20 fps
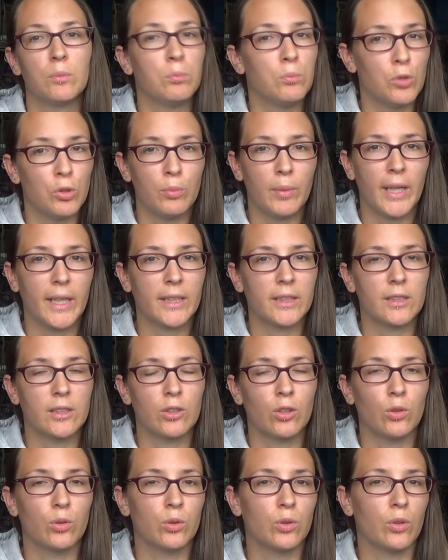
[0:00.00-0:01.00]
Mumix is
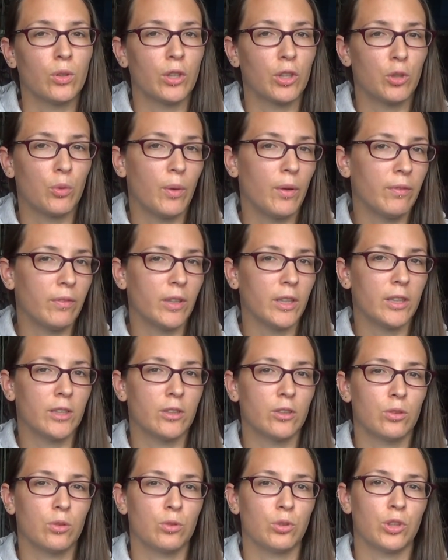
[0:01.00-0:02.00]
also the
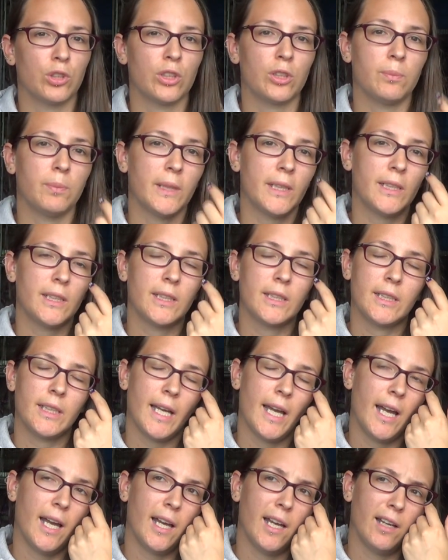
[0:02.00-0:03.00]
equivalent, so just basically to
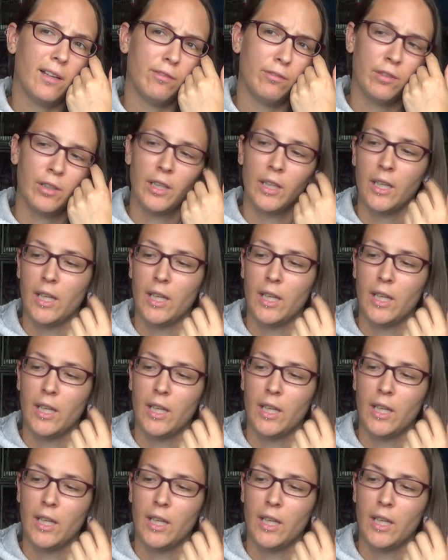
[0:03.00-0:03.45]
have